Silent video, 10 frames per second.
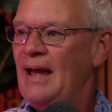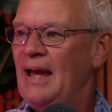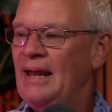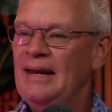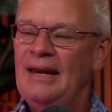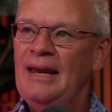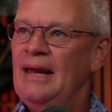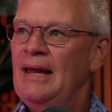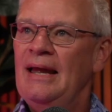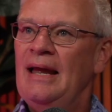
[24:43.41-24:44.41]
And
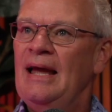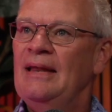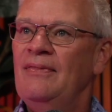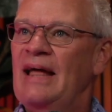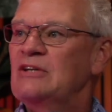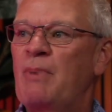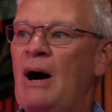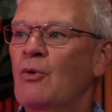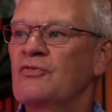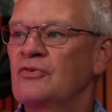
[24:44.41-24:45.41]
that's
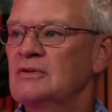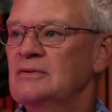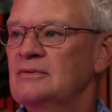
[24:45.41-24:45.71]
powerful.